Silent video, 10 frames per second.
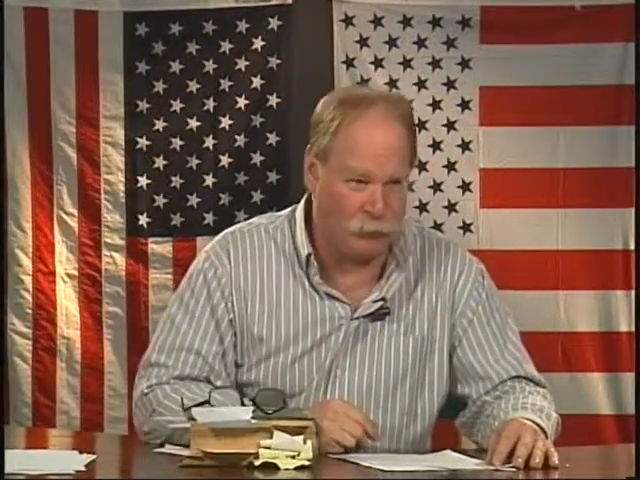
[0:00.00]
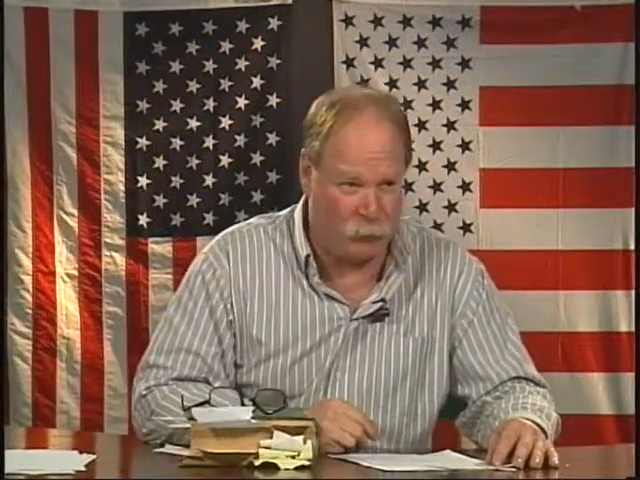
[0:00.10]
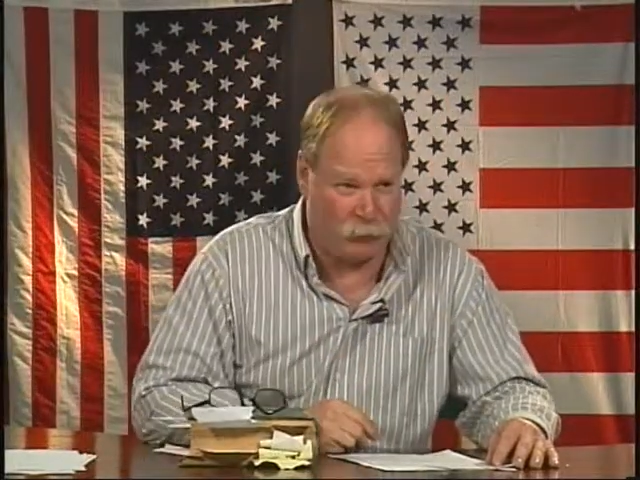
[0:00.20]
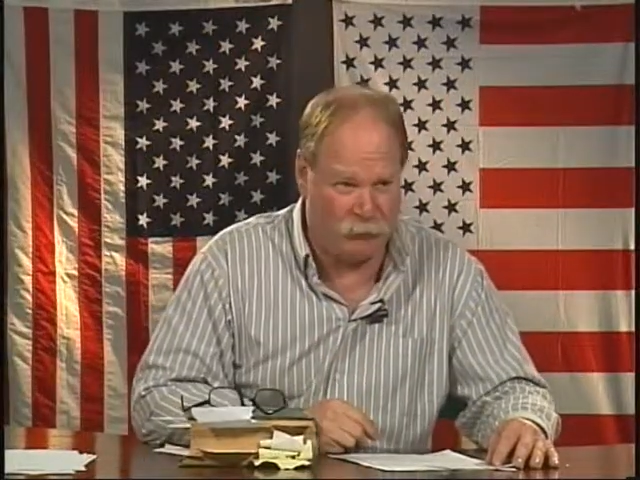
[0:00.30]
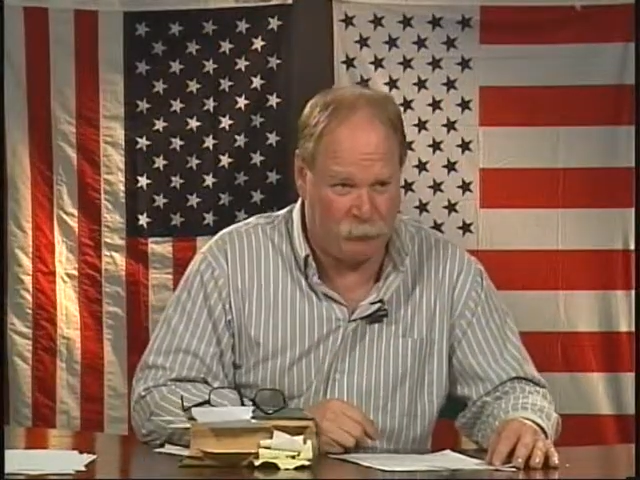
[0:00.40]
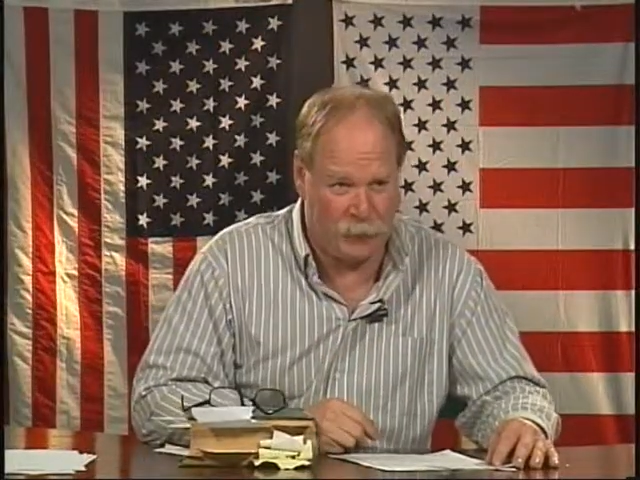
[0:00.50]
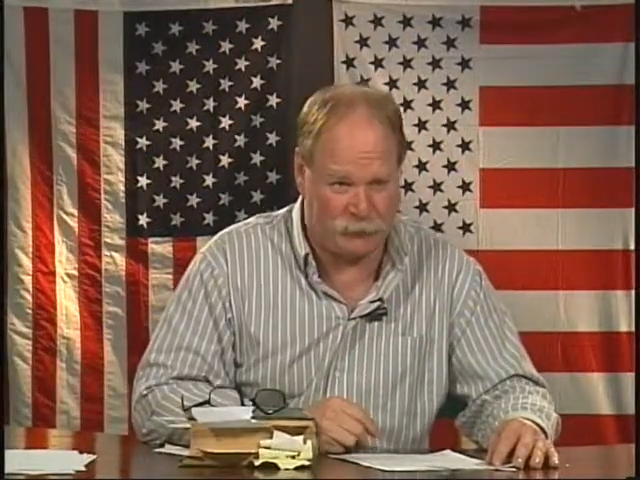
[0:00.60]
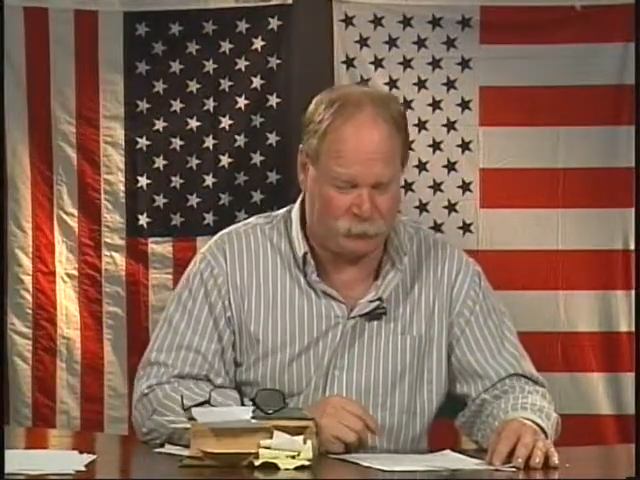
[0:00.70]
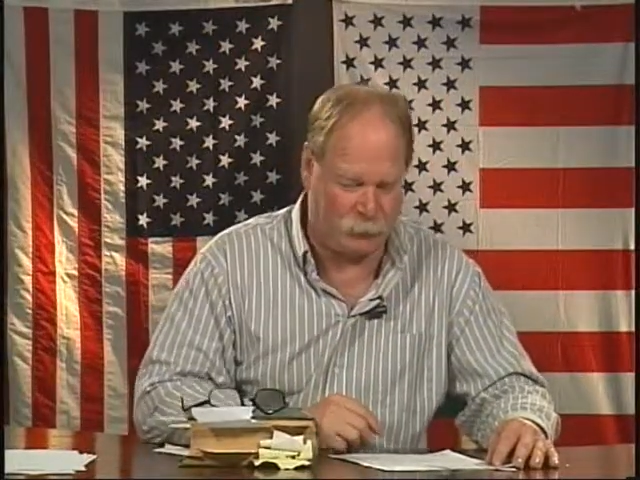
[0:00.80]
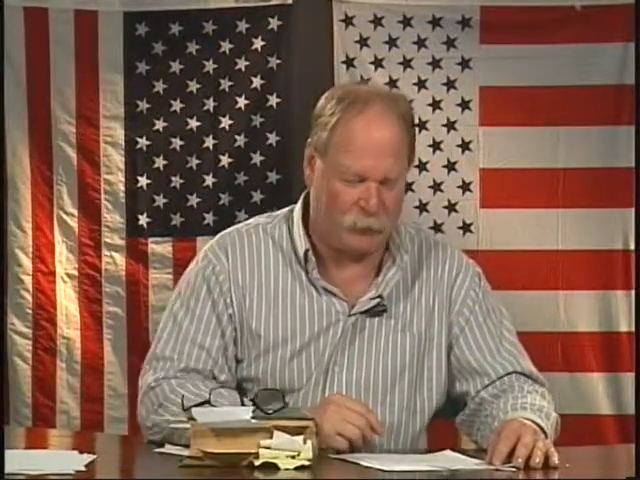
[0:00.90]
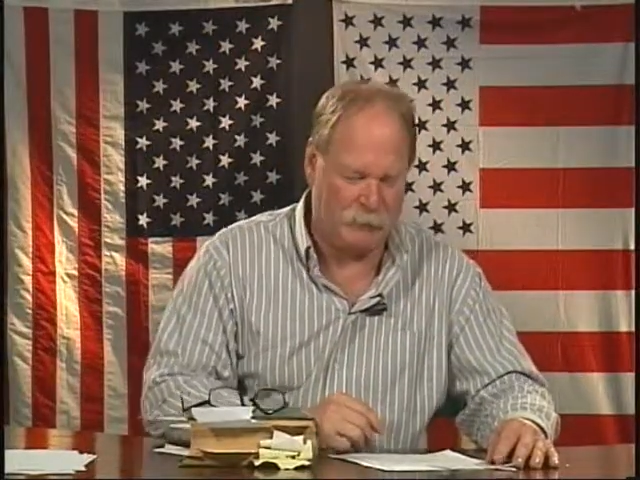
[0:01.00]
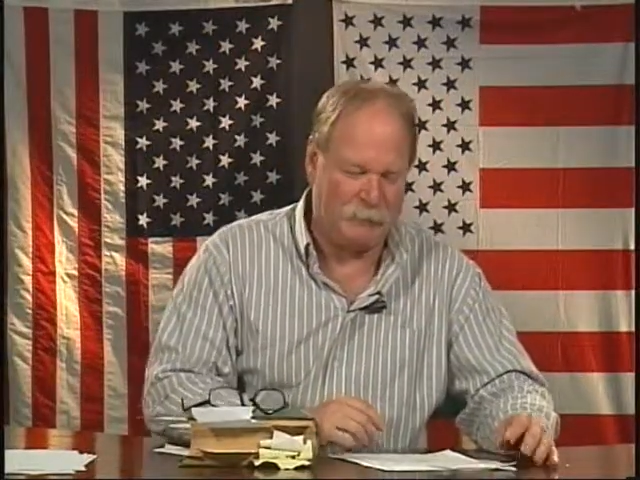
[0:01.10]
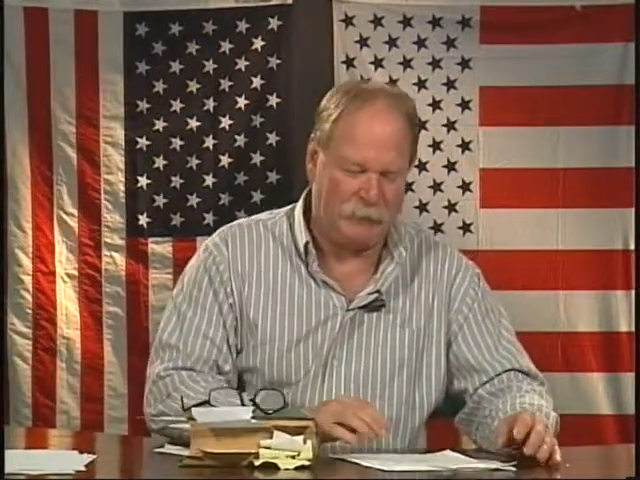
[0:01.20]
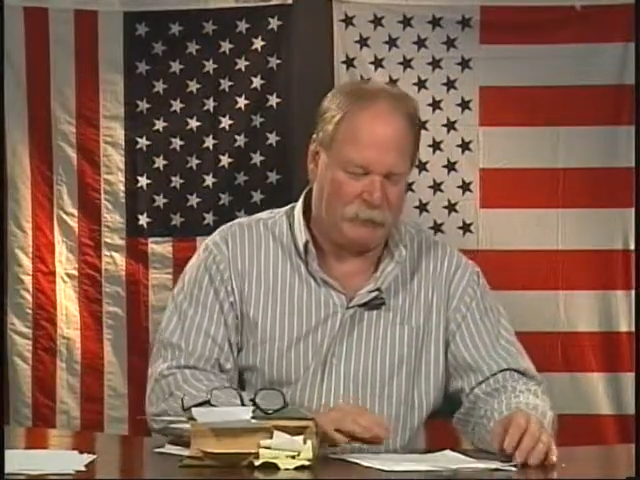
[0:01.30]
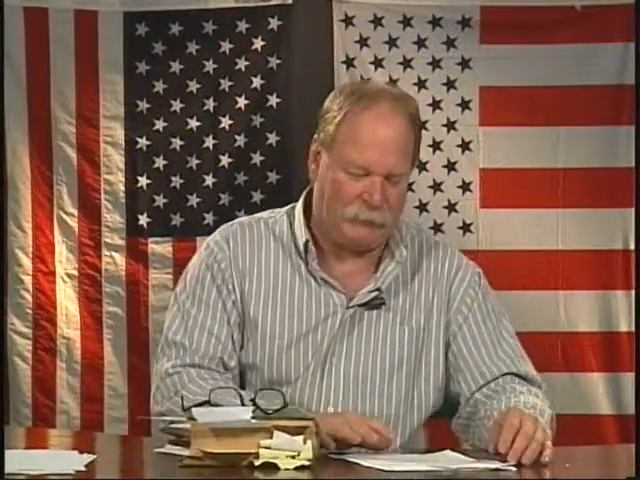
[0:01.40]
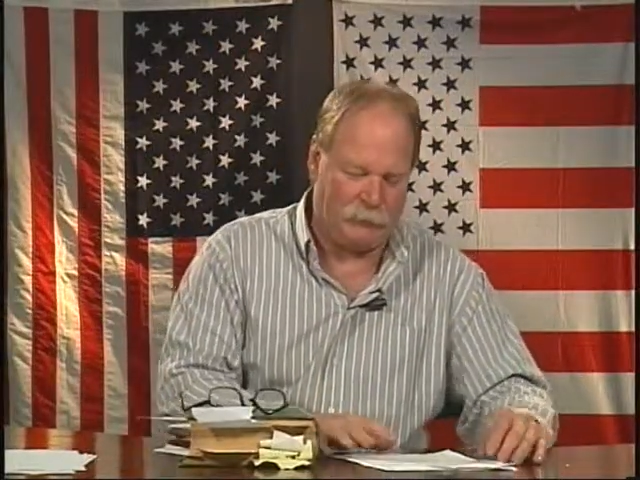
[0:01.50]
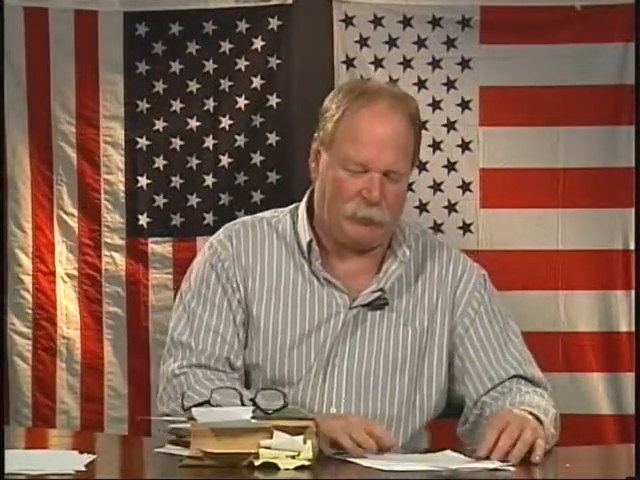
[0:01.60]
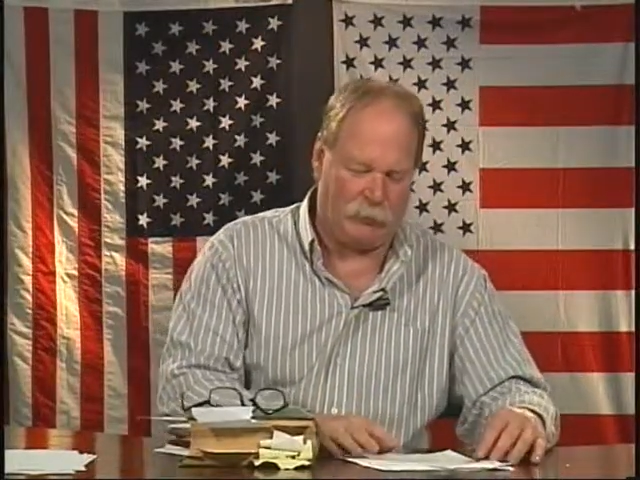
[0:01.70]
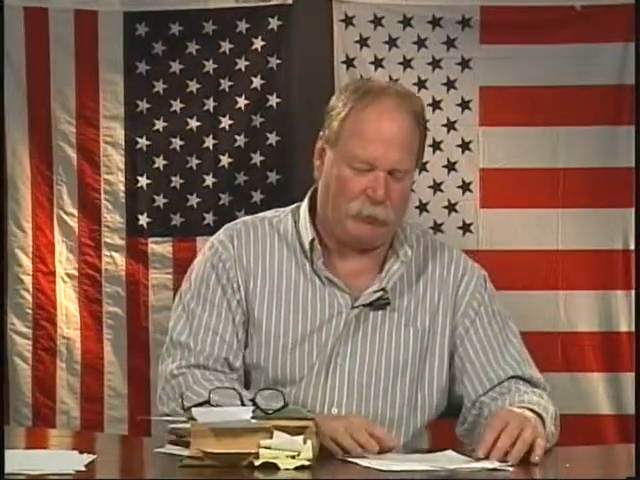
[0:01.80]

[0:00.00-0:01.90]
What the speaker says: the wolf packs were. And if you don't know what